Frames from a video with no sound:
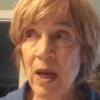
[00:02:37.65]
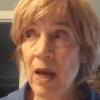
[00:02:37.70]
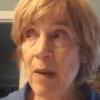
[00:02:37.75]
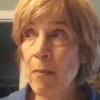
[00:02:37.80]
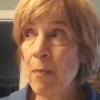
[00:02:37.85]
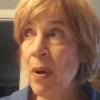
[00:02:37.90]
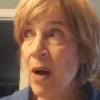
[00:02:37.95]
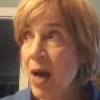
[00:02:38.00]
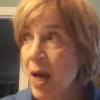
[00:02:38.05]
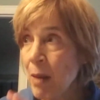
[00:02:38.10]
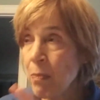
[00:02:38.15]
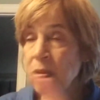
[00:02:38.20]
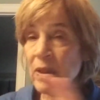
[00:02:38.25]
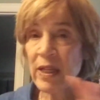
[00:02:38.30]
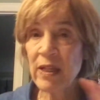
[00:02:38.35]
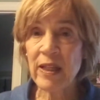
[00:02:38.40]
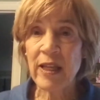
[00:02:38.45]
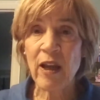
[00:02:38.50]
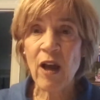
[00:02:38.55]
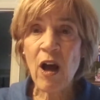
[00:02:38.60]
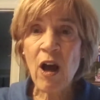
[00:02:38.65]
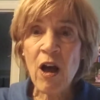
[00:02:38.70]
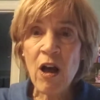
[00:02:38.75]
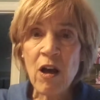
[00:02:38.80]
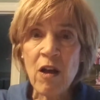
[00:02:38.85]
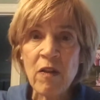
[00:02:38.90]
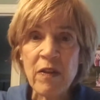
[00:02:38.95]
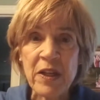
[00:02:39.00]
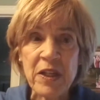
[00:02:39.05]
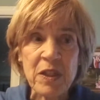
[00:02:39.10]
Publicly,
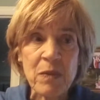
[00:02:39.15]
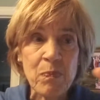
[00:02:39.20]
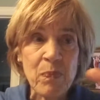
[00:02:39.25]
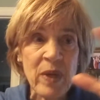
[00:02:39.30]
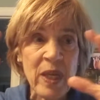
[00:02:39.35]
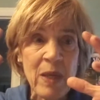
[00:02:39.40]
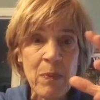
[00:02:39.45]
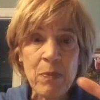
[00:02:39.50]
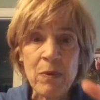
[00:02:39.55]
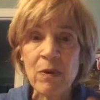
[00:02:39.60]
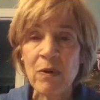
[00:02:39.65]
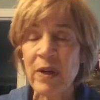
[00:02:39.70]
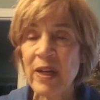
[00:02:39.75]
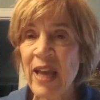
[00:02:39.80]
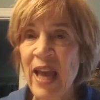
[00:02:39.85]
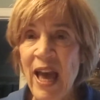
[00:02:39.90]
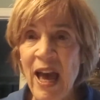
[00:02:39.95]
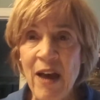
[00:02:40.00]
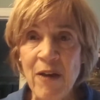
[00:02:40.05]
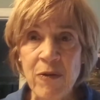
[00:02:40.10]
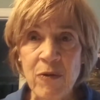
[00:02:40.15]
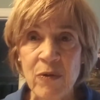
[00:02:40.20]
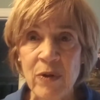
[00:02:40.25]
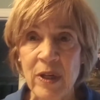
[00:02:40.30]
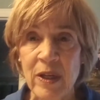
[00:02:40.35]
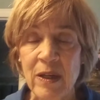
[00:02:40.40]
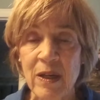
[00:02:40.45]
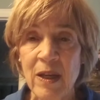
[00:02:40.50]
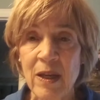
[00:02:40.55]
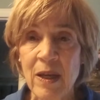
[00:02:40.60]
all these people
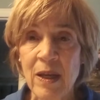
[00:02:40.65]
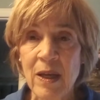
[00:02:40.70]
gathering,